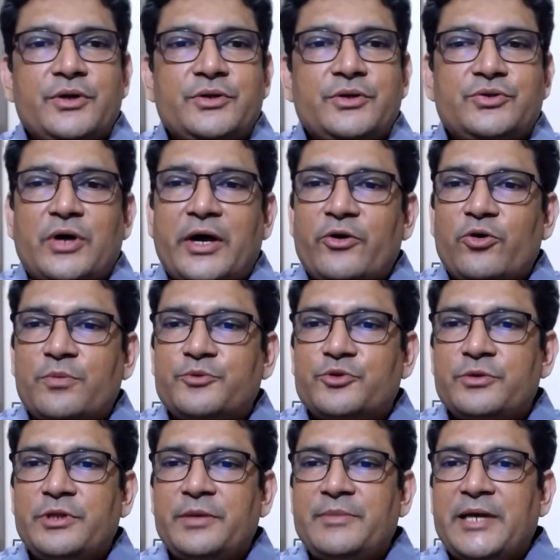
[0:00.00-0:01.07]
so I hope
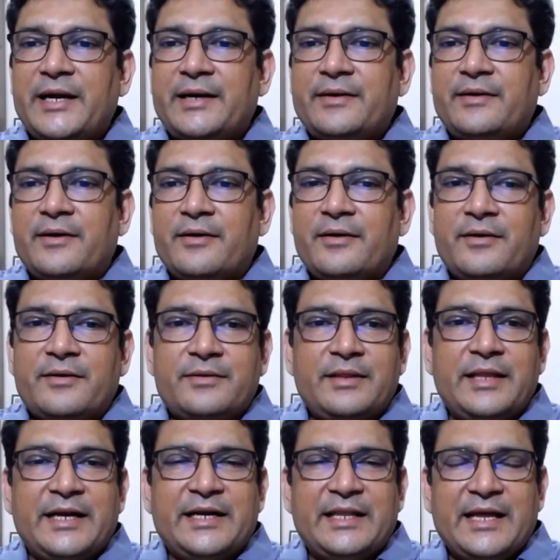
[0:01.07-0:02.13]
Sudeep that uh,
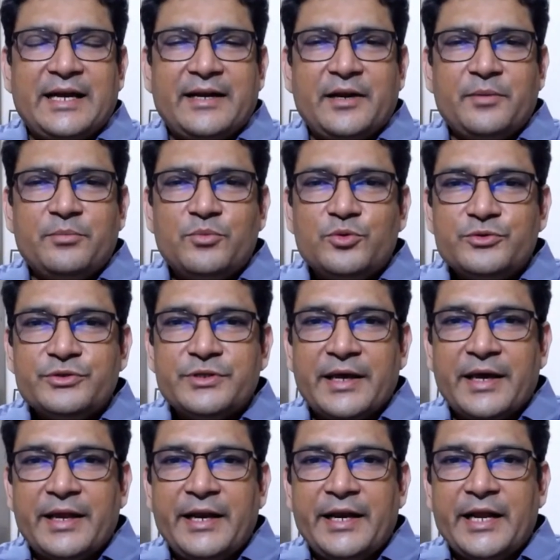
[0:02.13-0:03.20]
that that removes
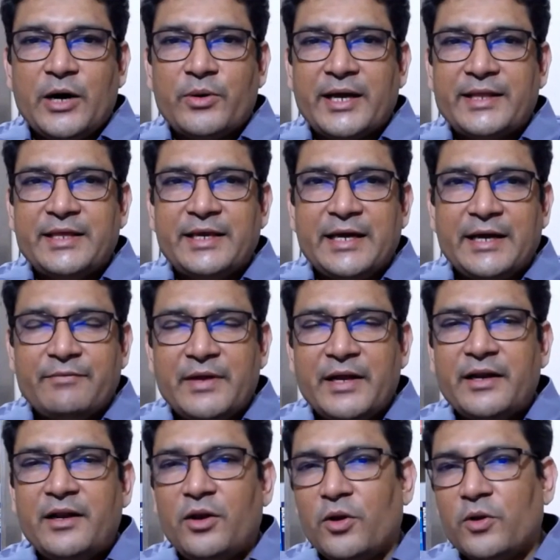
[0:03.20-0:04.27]
any doubt. I think I've
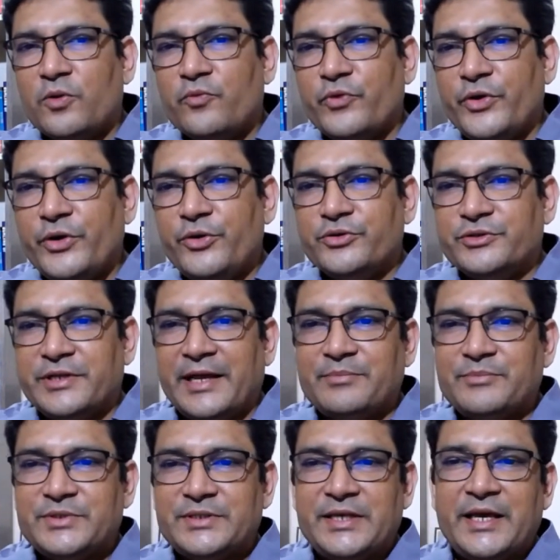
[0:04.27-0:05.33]
done a lot of videos on
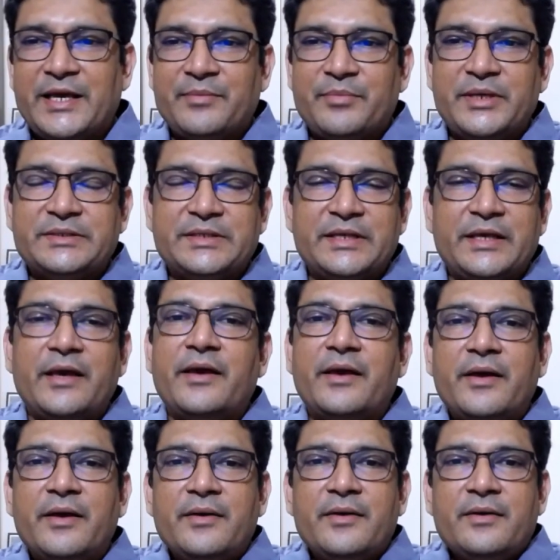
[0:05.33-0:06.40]
MCA and BCA
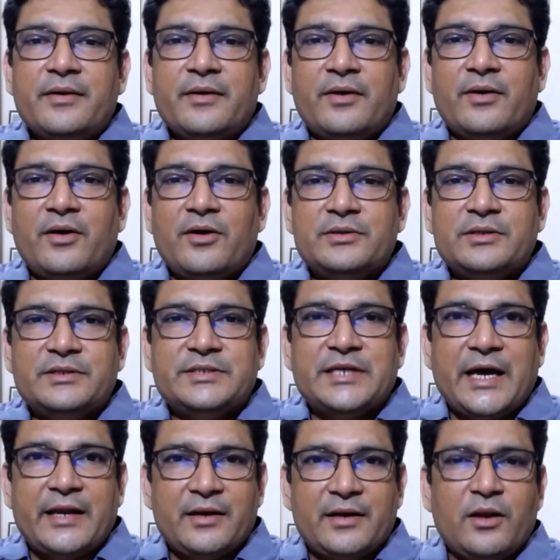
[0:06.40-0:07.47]
uh, on the
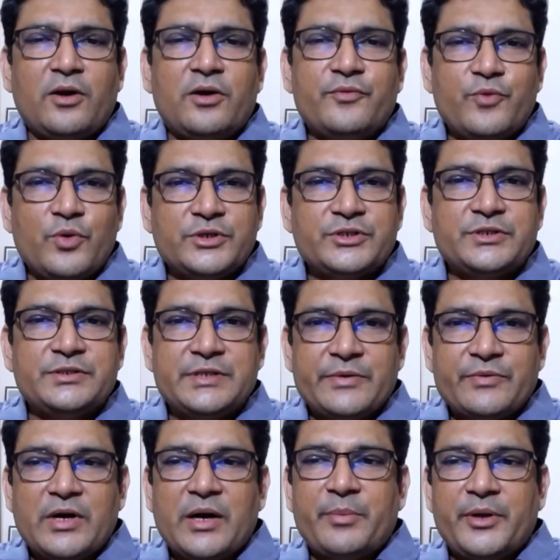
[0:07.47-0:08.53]
channel. A lot of questions
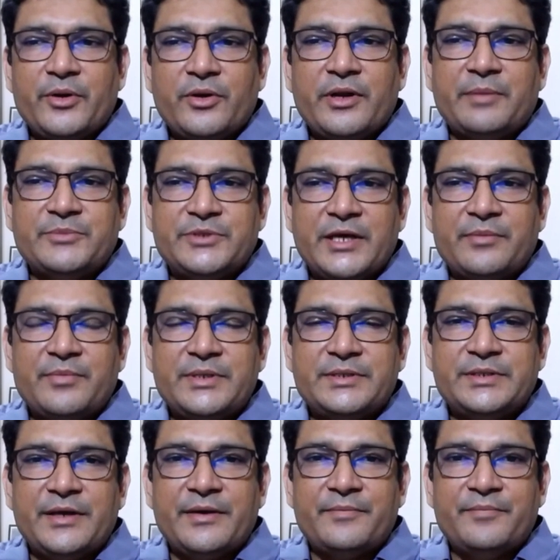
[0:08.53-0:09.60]
have come in on MCA and
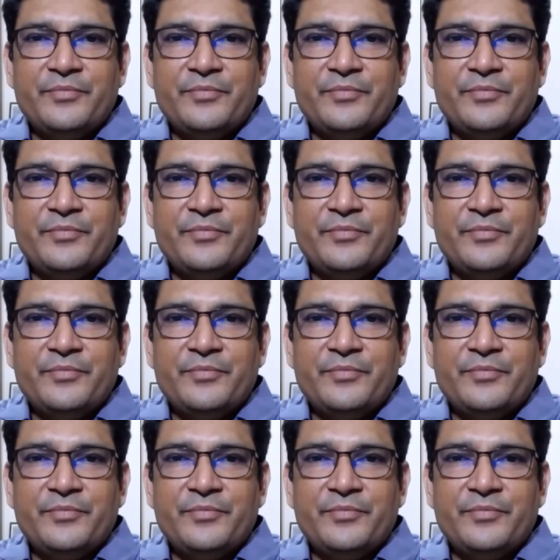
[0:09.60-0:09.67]
BCA.